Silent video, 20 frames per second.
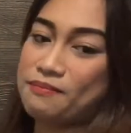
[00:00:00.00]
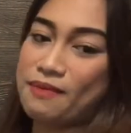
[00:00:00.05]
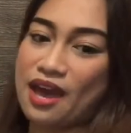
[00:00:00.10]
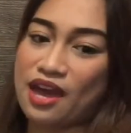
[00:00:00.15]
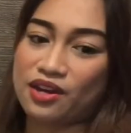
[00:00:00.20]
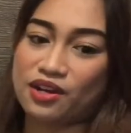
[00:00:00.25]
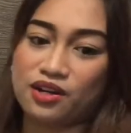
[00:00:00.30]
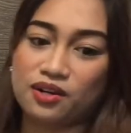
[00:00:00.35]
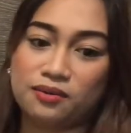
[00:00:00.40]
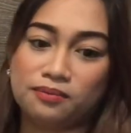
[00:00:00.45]

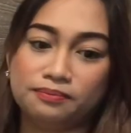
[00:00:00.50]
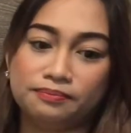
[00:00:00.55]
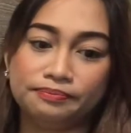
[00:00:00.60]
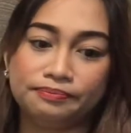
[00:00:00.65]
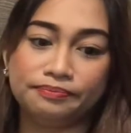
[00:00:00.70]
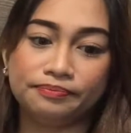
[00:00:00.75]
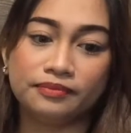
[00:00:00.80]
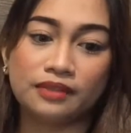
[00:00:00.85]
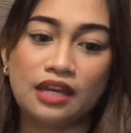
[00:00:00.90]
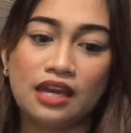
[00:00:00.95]
matter.
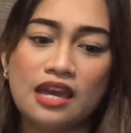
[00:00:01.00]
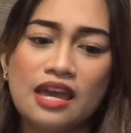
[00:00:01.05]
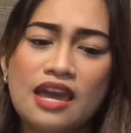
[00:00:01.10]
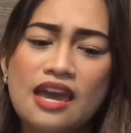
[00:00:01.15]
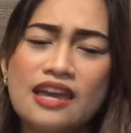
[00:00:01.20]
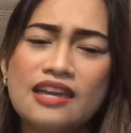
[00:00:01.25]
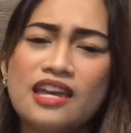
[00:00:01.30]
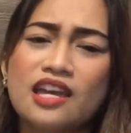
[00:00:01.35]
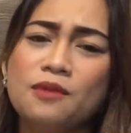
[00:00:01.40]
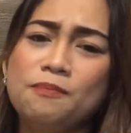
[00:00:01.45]

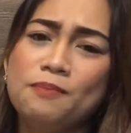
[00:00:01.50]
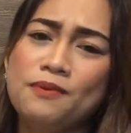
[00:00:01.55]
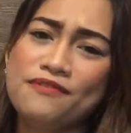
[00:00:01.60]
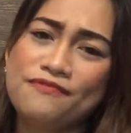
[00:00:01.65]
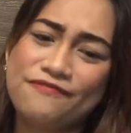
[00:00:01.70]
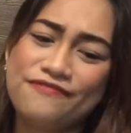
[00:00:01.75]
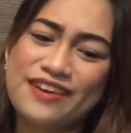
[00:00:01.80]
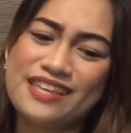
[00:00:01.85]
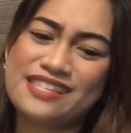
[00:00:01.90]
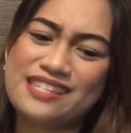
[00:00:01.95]
Can it be
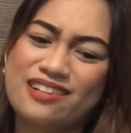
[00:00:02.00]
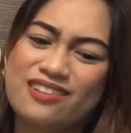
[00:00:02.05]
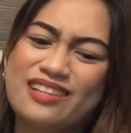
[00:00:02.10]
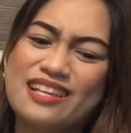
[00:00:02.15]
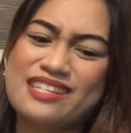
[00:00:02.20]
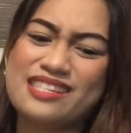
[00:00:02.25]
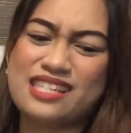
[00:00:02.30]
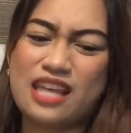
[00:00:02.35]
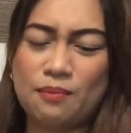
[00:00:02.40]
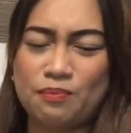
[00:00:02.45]

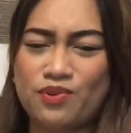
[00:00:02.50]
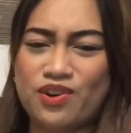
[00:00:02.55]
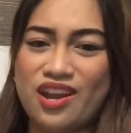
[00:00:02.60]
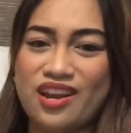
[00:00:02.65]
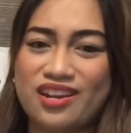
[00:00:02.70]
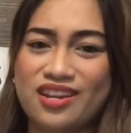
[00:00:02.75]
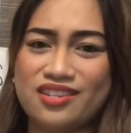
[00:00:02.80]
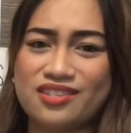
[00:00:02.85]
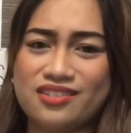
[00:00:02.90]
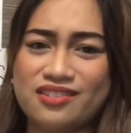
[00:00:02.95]
physically
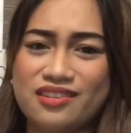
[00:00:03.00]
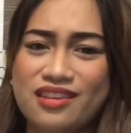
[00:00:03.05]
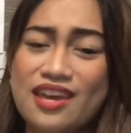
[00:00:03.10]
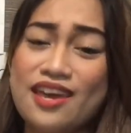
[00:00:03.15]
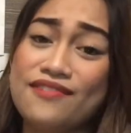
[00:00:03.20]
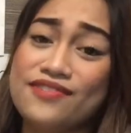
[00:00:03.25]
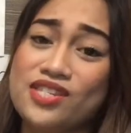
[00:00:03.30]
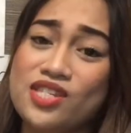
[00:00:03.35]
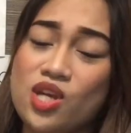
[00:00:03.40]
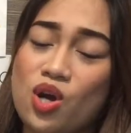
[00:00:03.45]
separated?
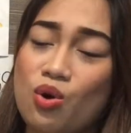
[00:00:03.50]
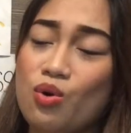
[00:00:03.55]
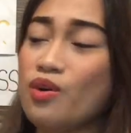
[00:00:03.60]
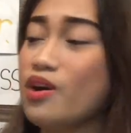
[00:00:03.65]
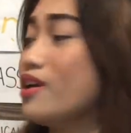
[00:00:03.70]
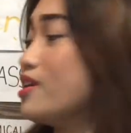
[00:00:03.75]
If so,